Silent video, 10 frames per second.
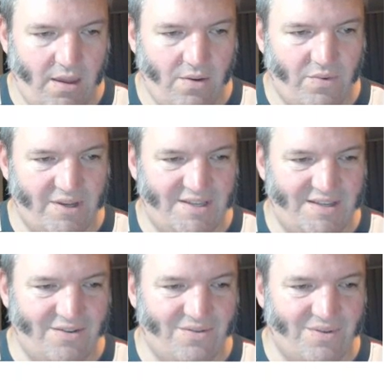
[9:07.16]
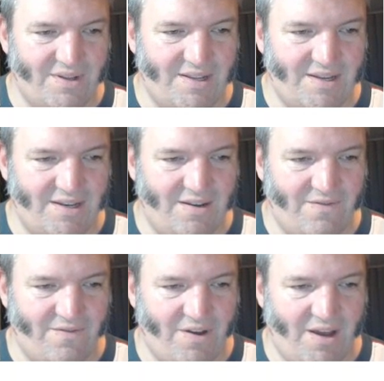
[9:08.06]
We're still
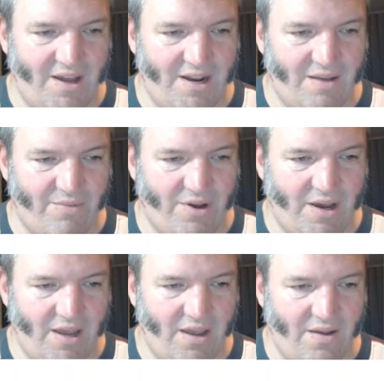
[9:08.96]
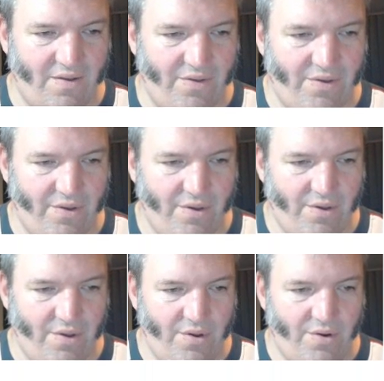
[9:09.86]
dividing by
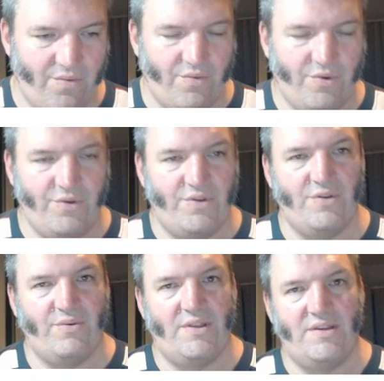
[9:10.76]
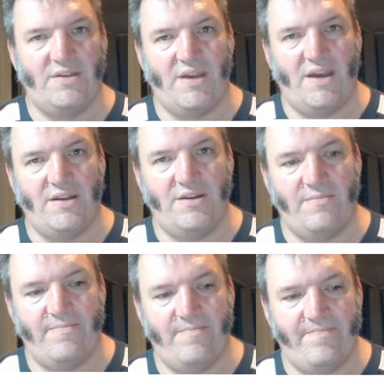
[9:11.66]
root 2 at this stage.
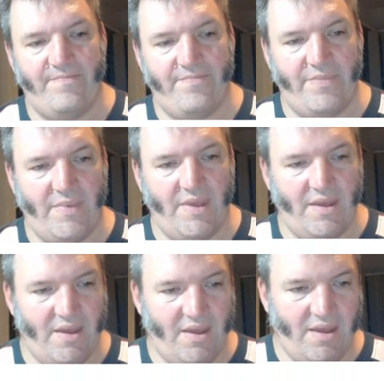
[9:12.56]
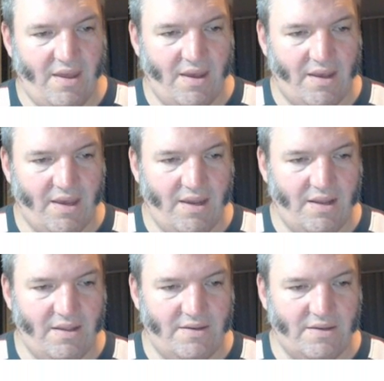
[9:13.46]
Okay,
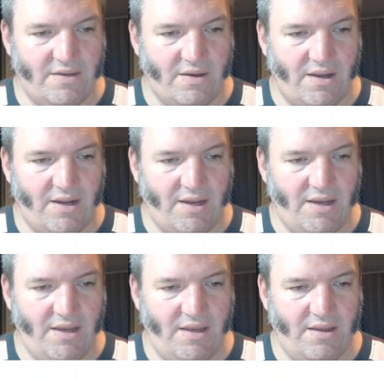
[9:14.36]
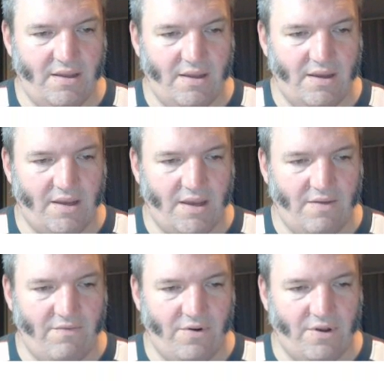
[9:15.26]
now this is sine A. Okay,
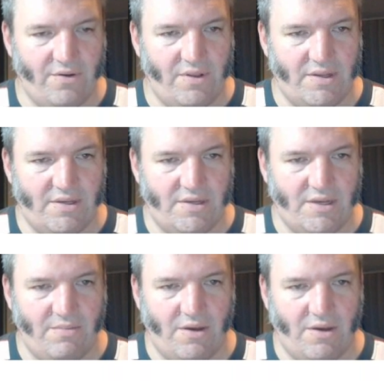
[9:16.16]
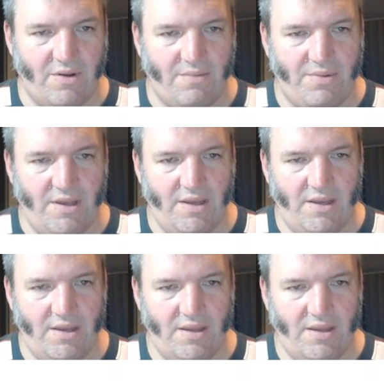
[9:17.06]
very good. Let's keep going up here.